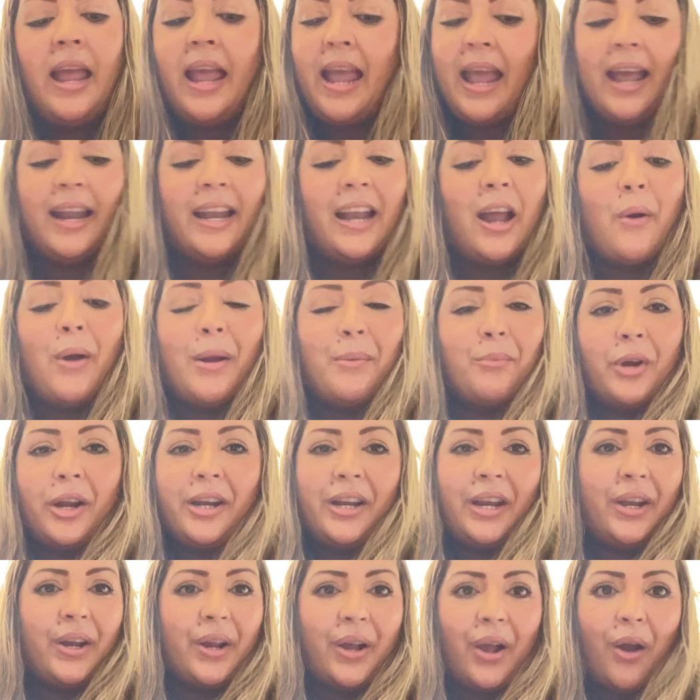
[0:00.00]
And now I'm
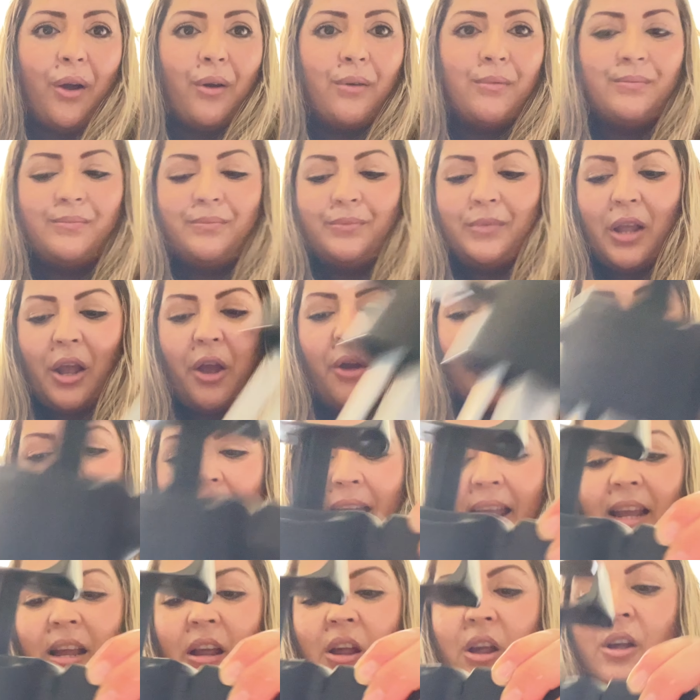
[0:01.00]
ready to go.
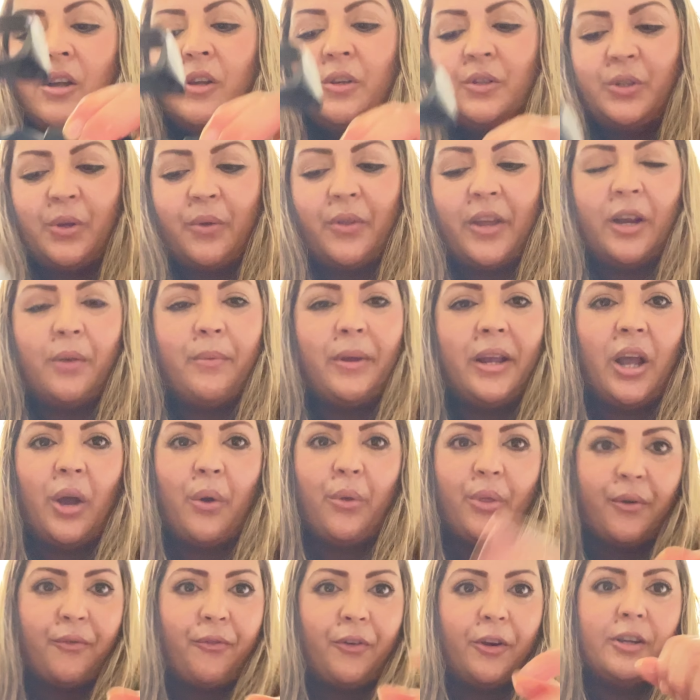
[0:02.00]
Okay, so there we go.
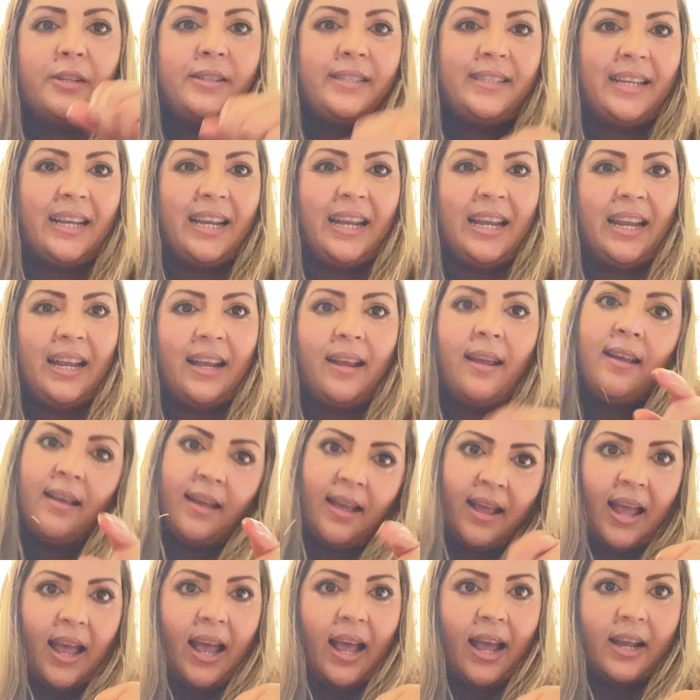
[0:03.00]
The first E,
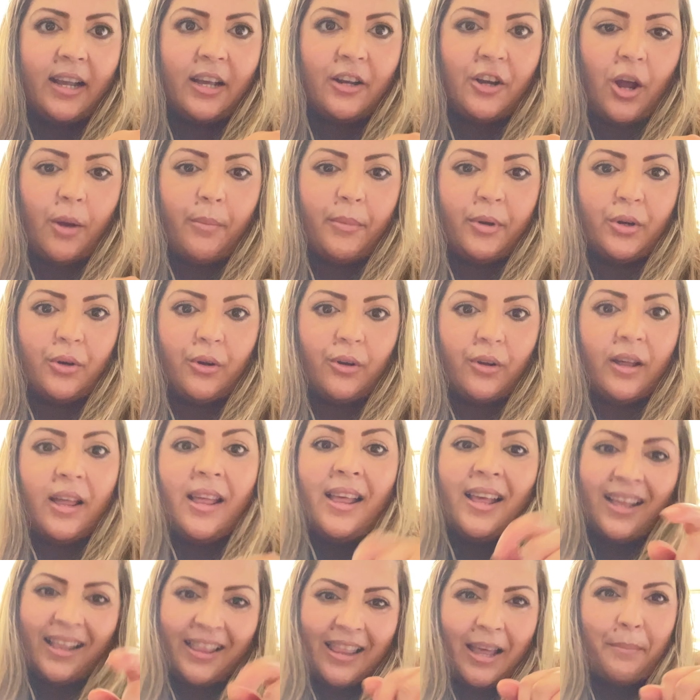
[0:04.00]
economical.
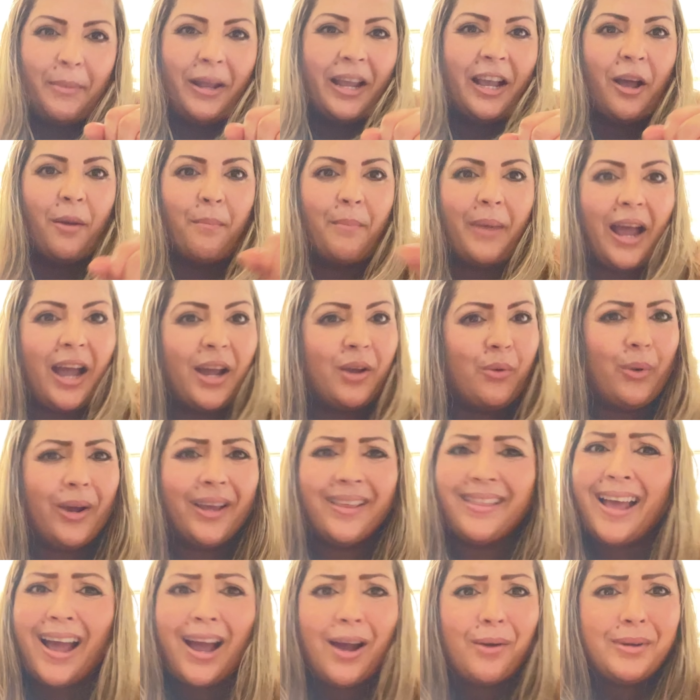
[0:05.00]
Let me come back with
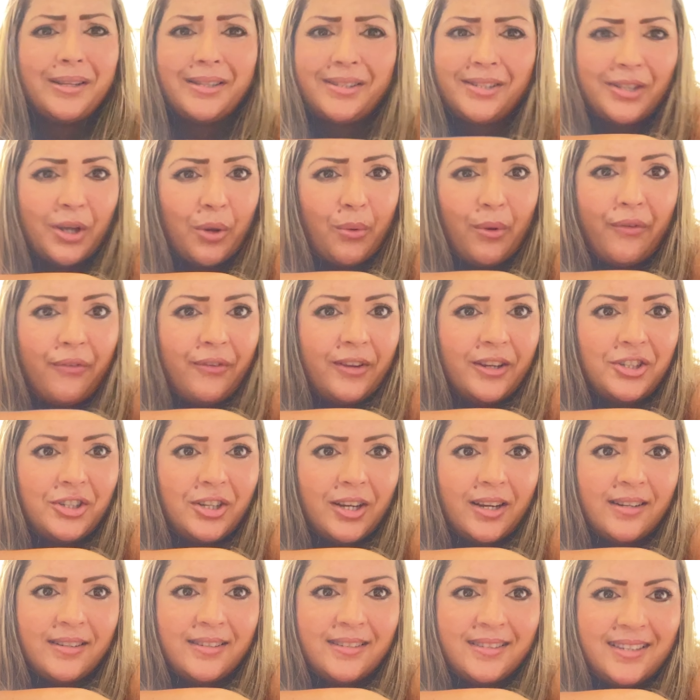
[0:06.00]
how it's so
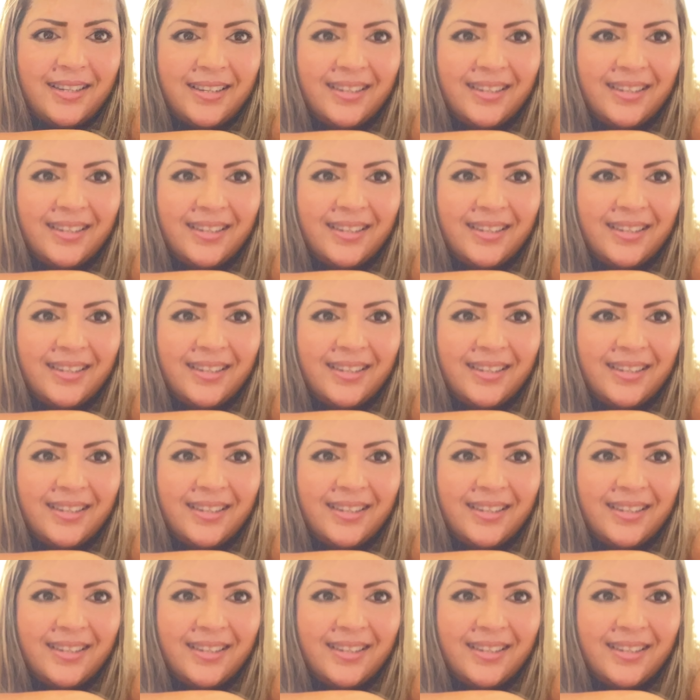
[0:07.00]
efficient.